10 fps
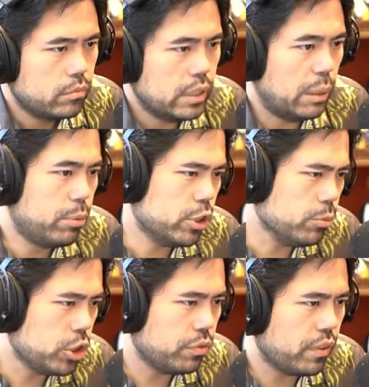now bishop
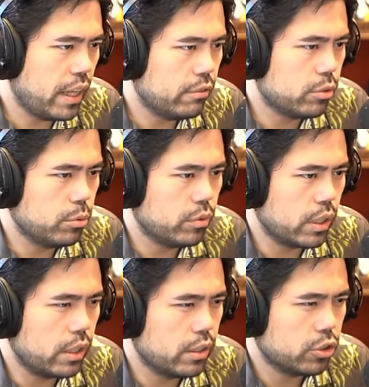g5 is a move that I
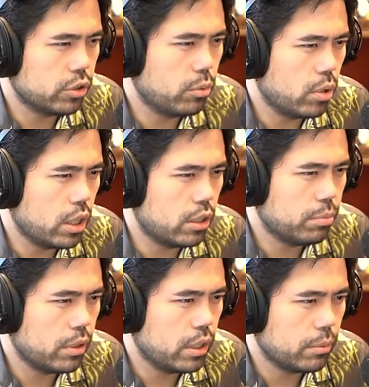initially wanted to
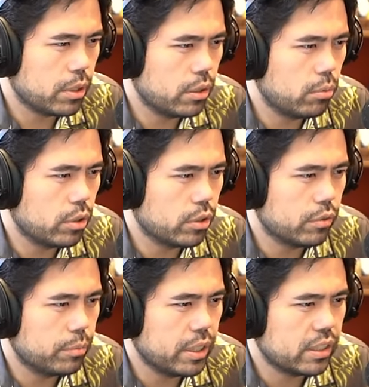play now I'm kind of wondering if
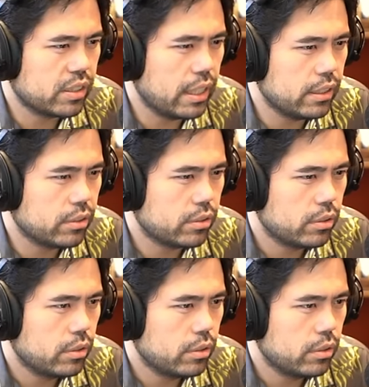it makes sense